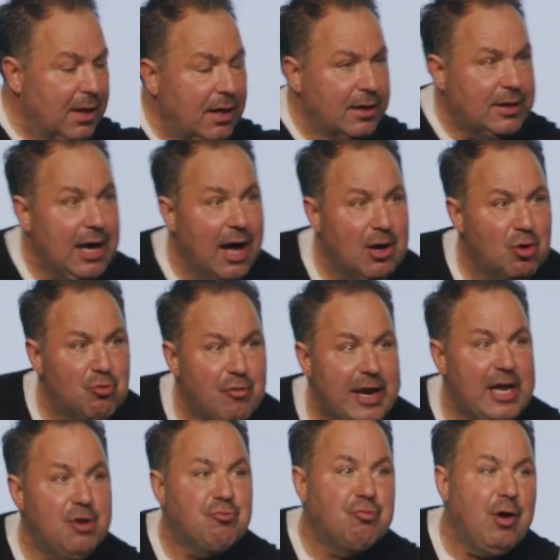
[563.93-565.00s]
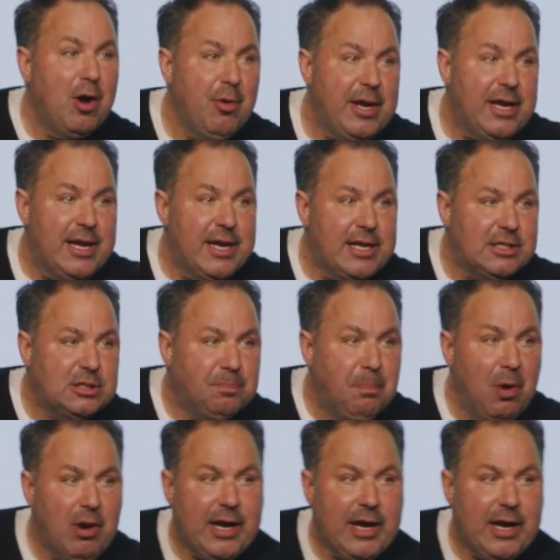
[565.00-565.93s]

God already wrote it in his book